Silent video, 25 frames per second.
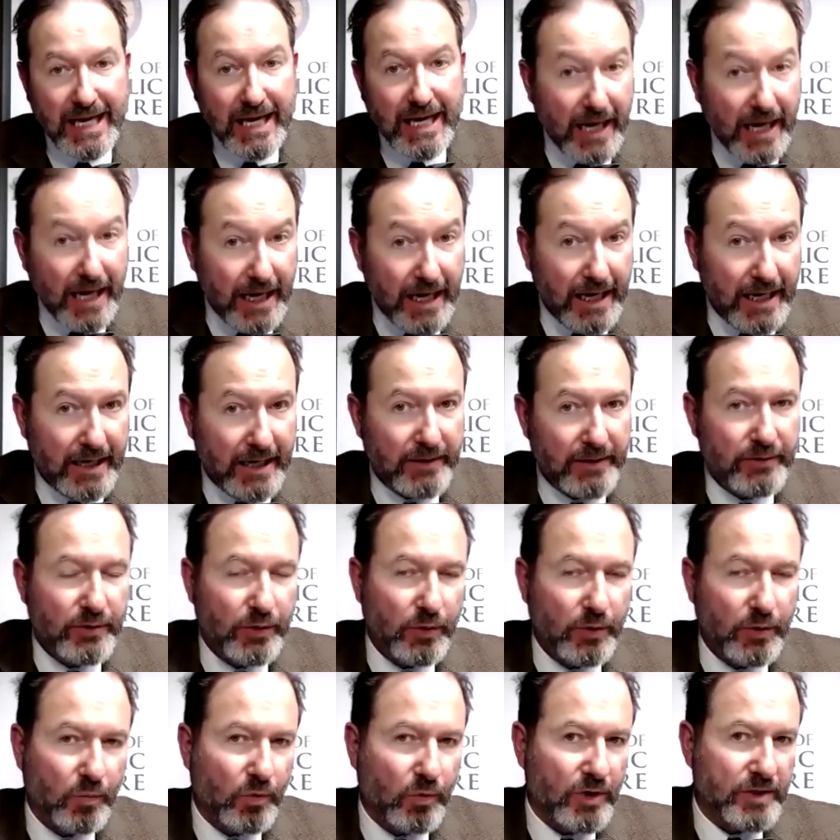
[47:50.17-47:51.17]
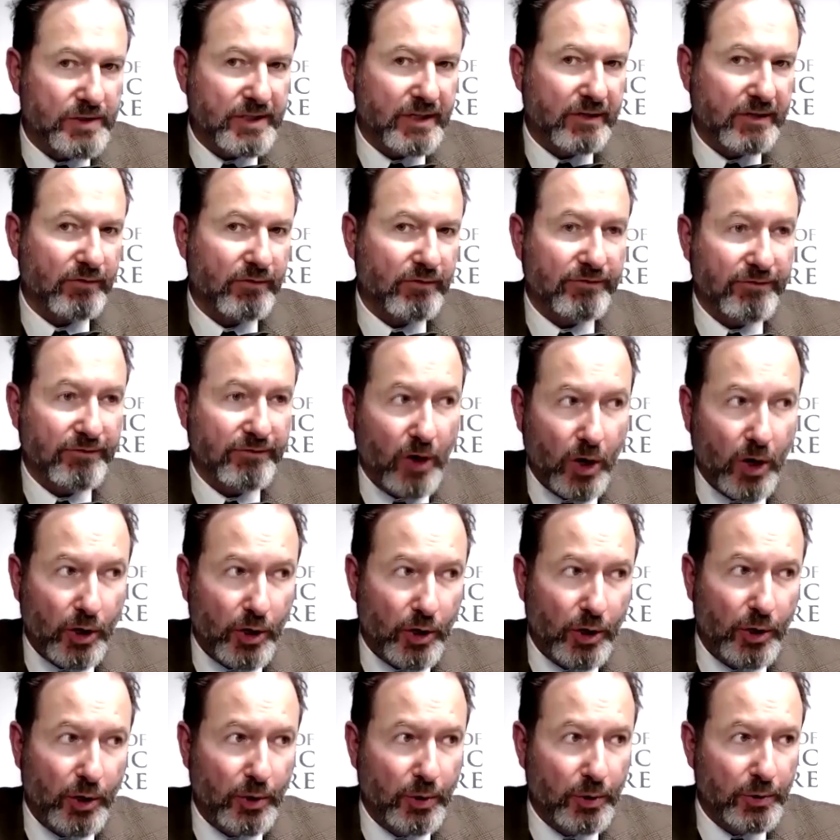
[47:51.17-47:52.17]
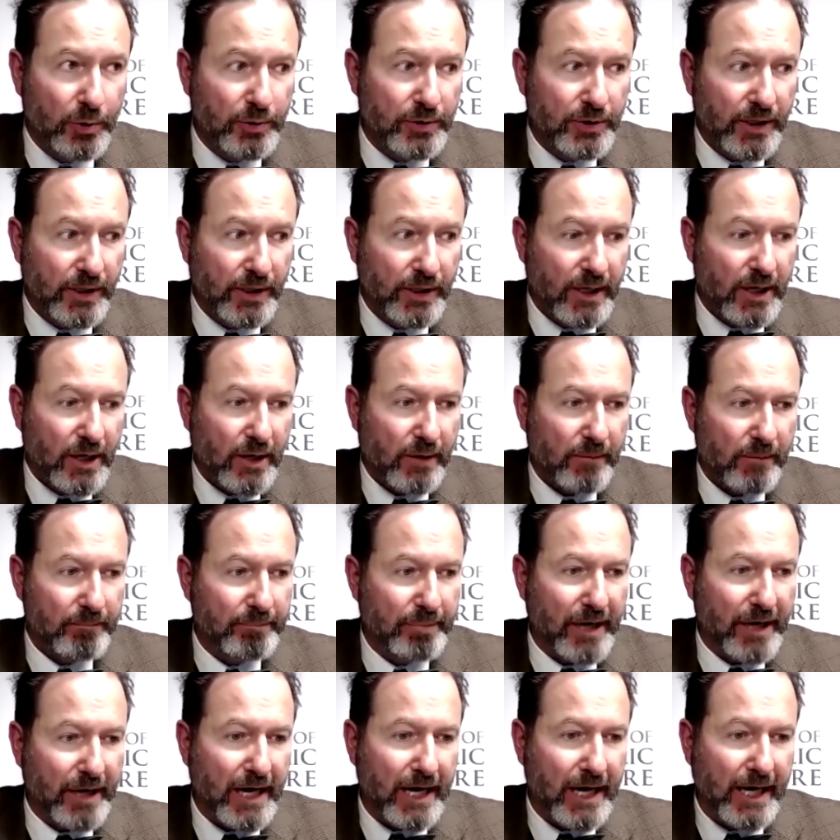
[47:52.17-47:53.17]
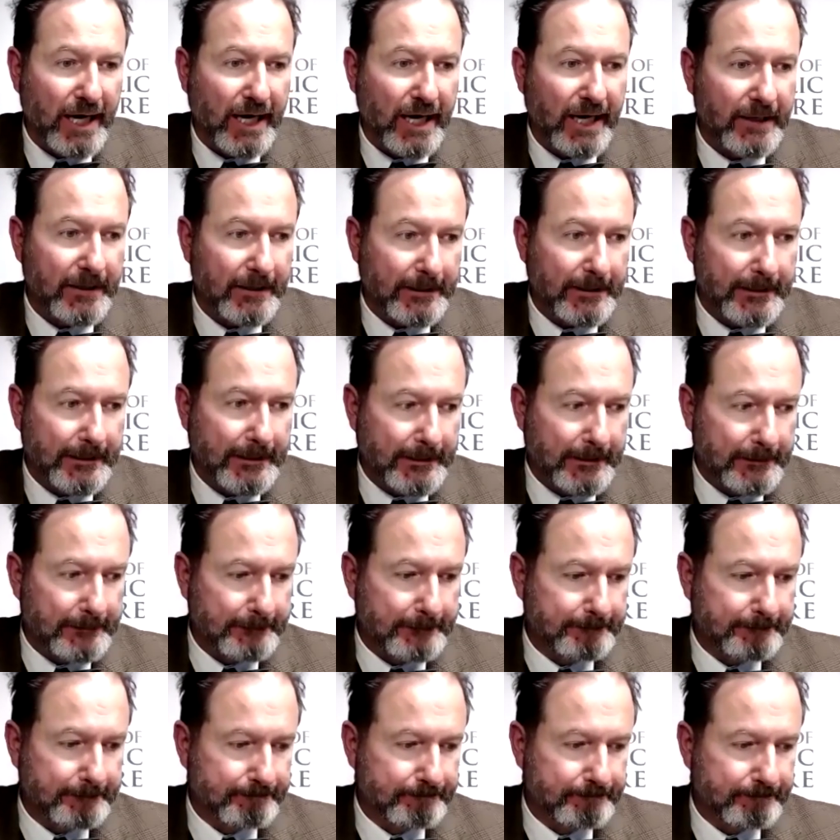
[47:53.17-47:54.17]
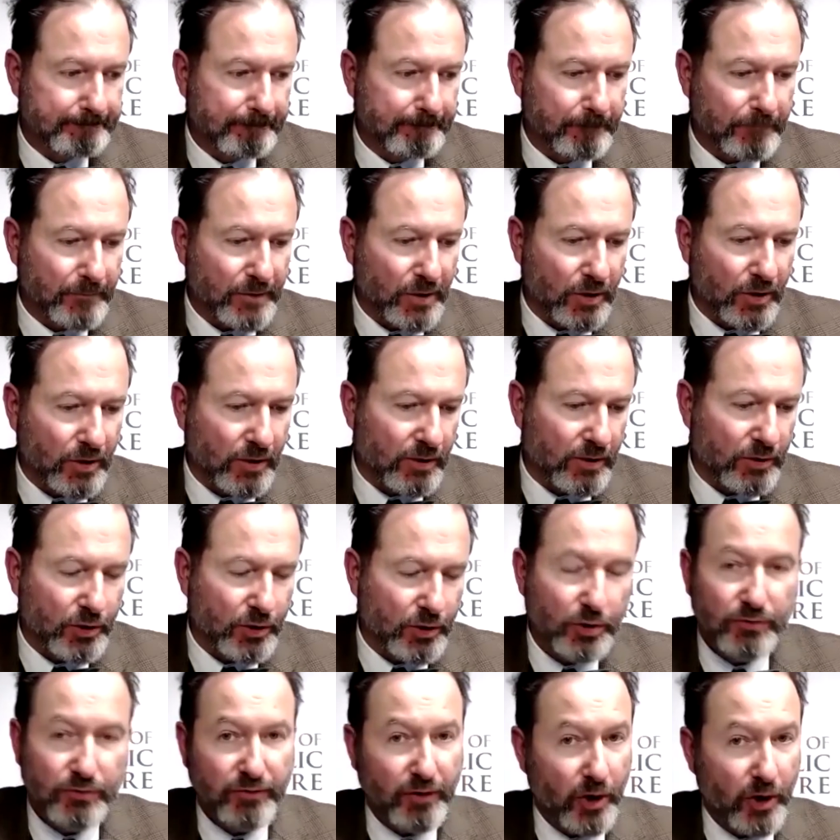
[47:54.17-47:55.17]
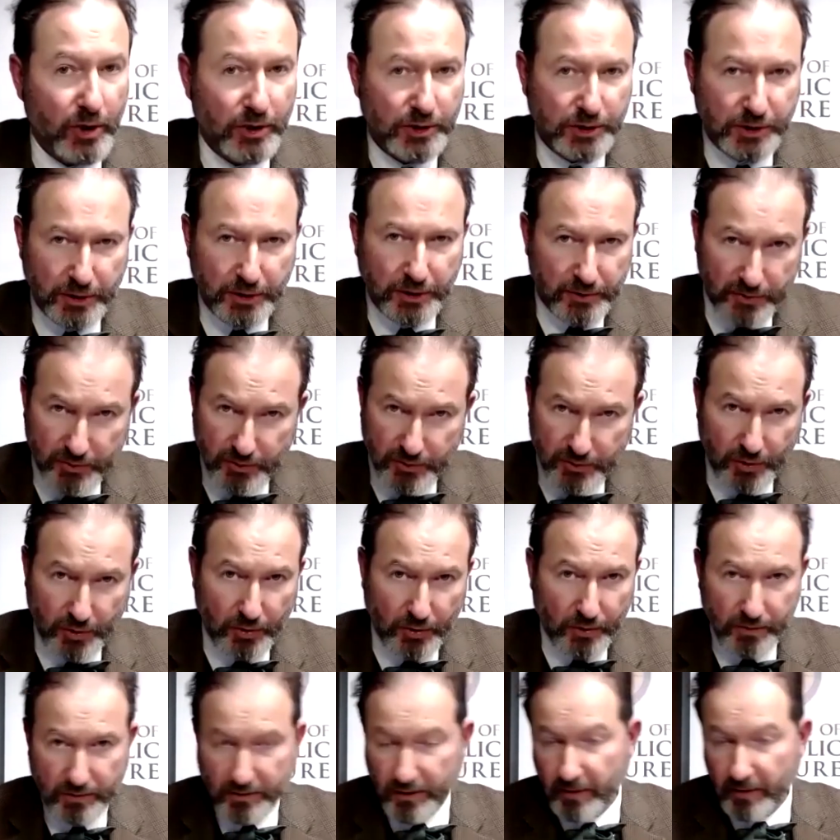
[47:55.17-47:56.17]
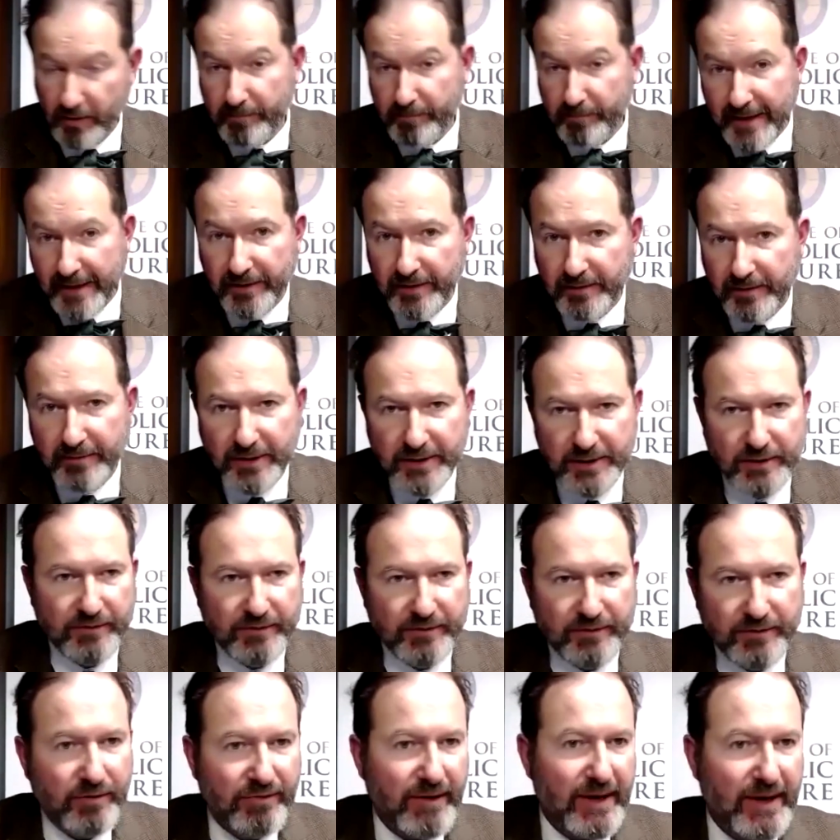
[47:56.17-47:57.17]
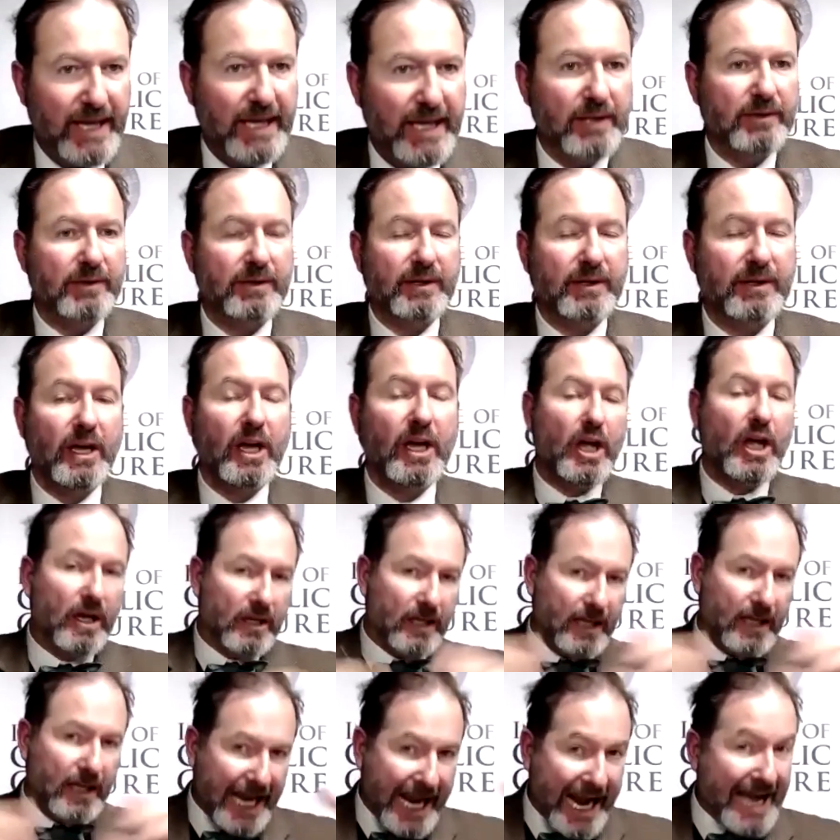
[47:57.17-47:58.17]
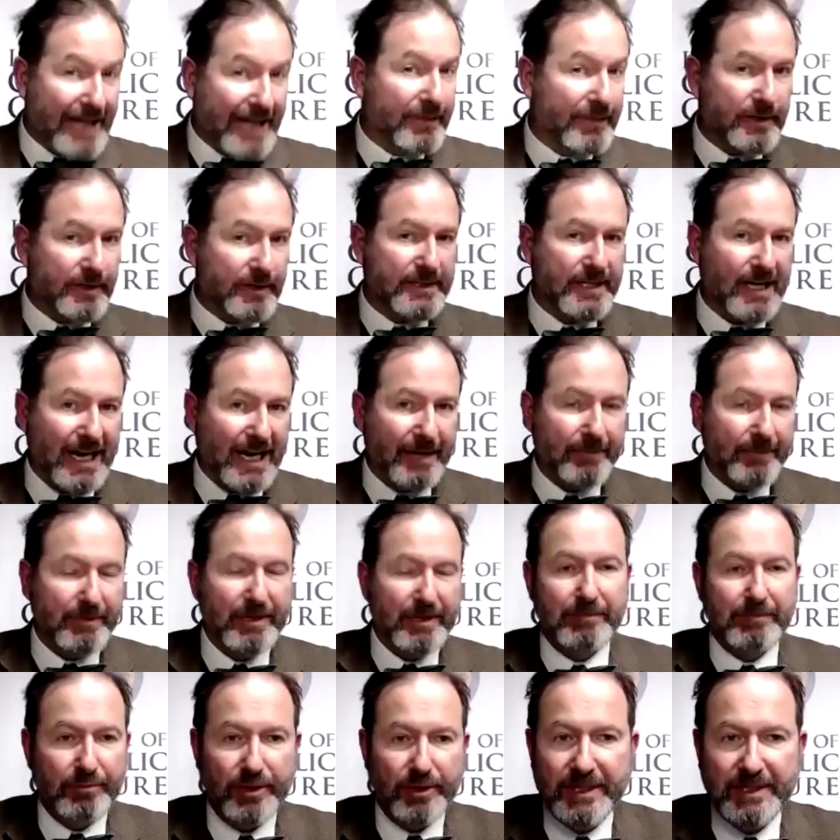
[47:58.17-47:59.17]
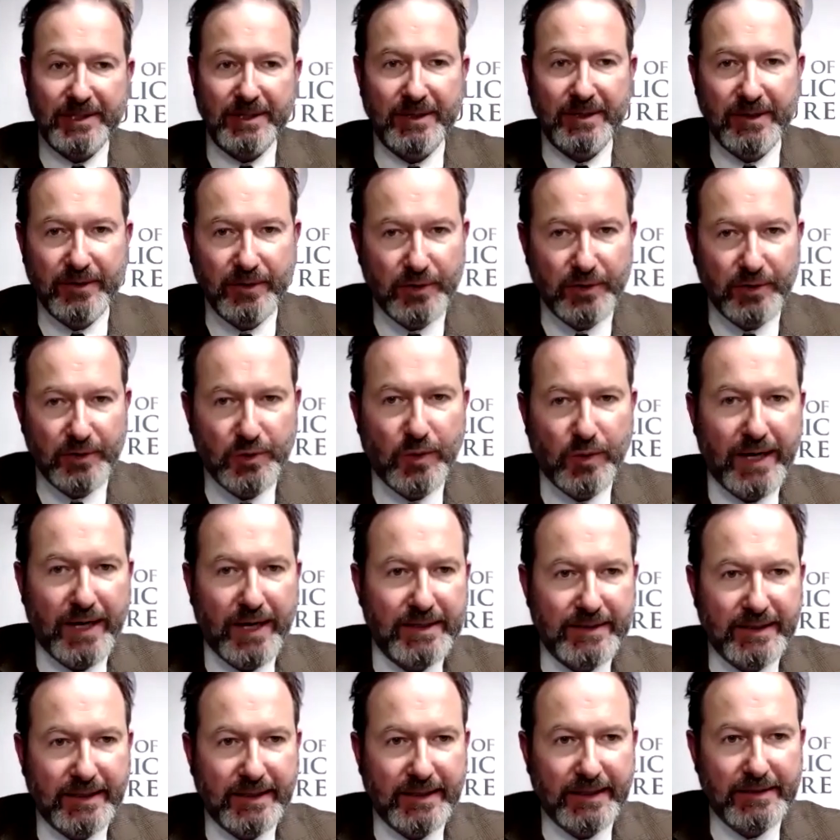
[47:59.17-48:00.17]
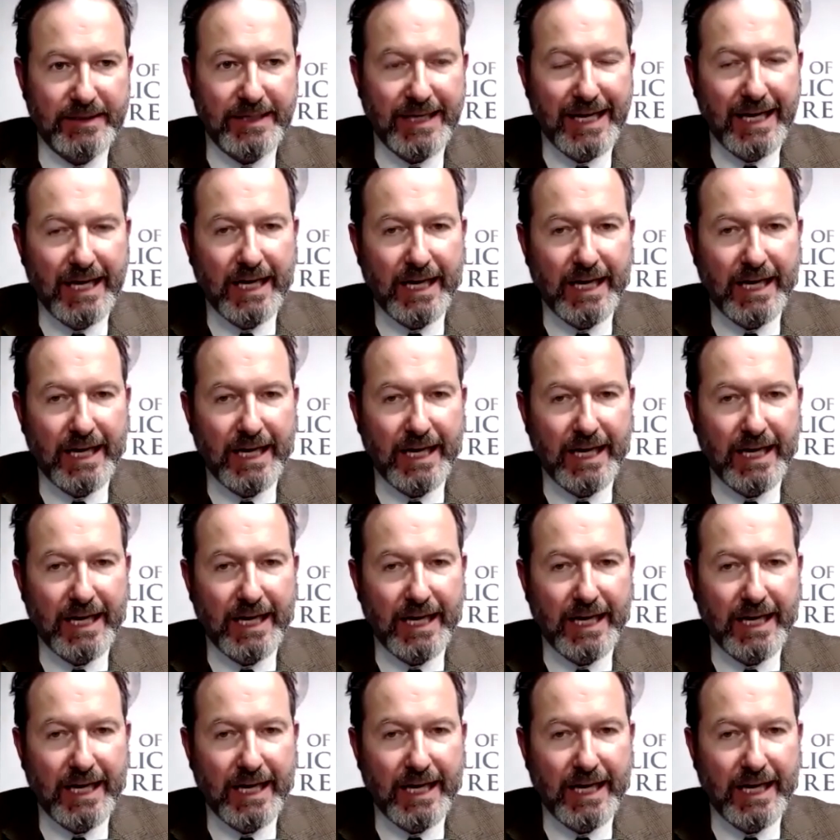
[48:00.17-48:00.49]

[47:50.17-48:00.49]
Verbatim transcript: And was it followed by um, conversions or abandonments of the faith at the time in Britain in the 20s,